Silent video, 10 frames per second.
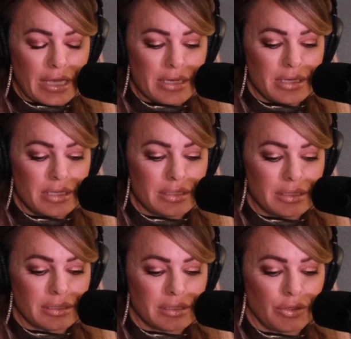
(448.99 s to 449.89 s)

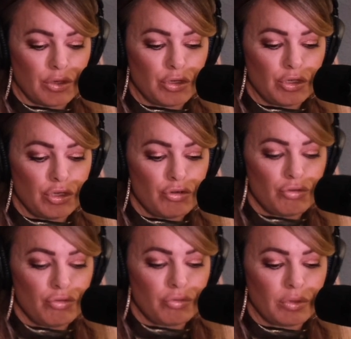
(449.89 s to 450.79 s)
is
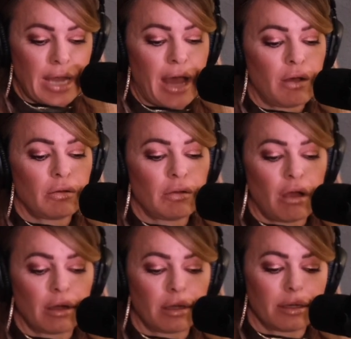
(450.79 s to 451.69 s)
you now
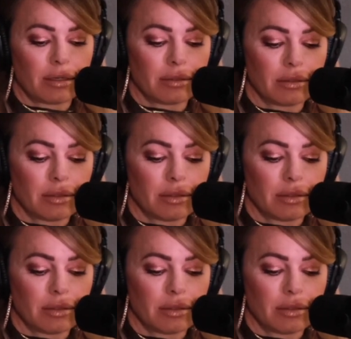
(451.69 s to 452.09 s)
are